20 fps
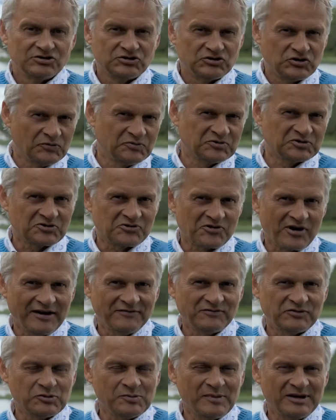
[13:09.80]

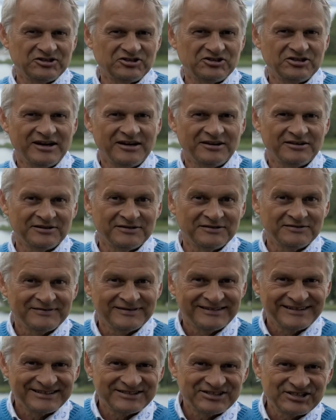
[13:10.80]
Subscribe to my
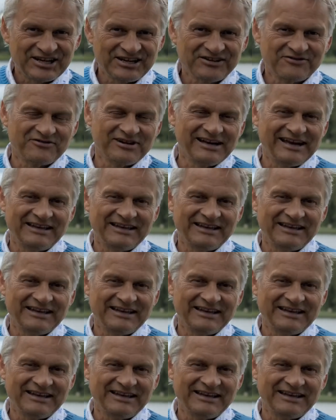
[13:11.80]
channel, check